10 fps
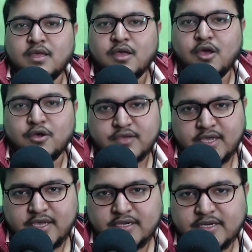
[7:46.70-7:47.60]

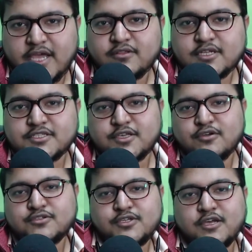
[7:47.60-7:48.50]
Okay, now let's go
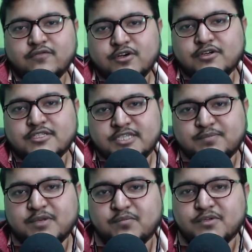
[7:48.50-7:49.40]
to our
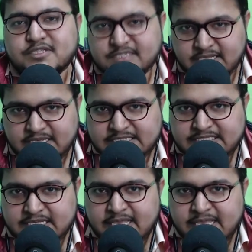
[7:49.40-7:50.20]
tip number 6.